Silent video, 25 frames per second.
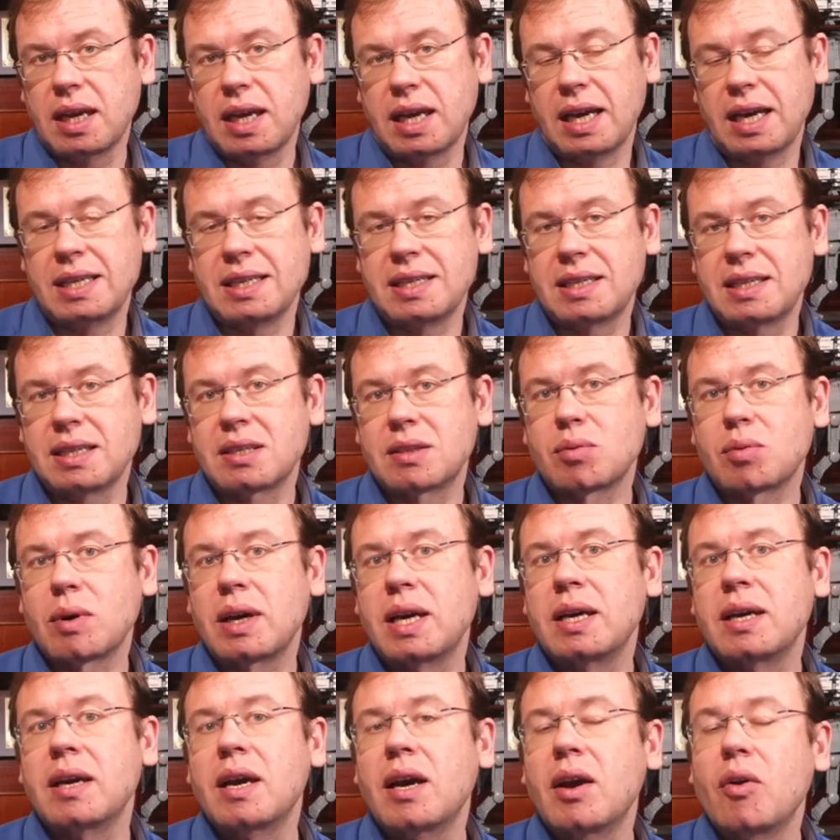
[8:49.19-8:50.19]
and this
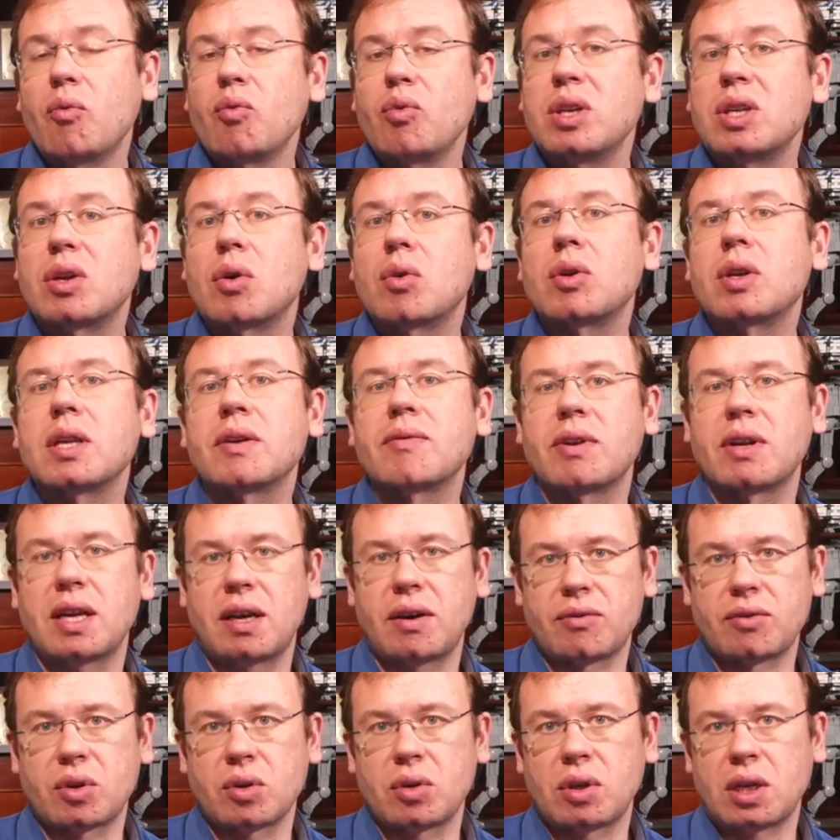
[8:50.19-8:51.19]
way we don't even
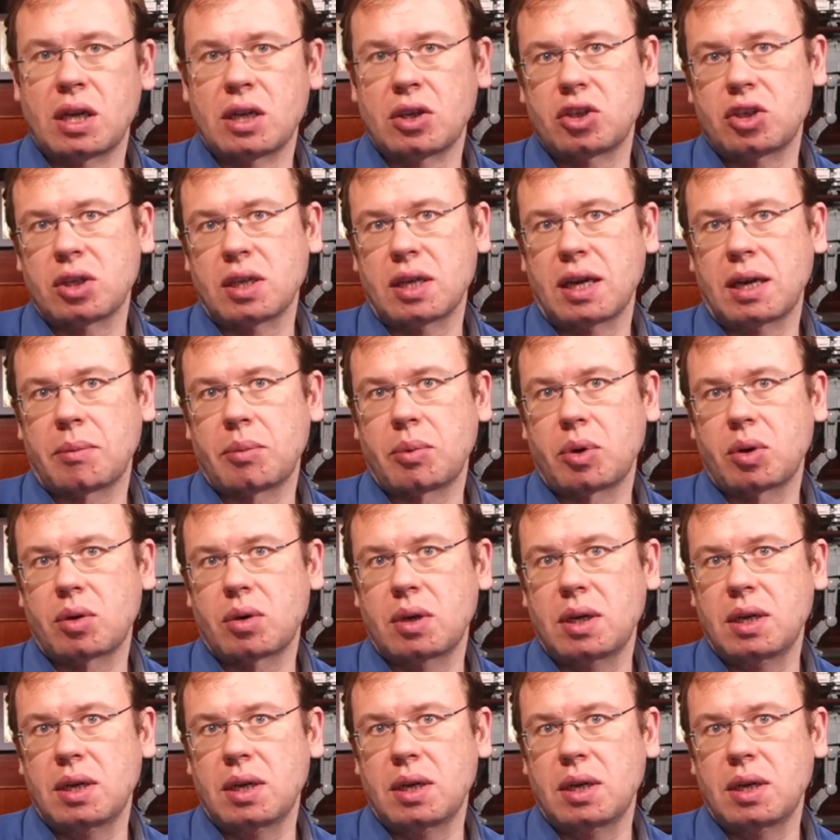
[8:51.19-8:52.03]
have to touch the apple.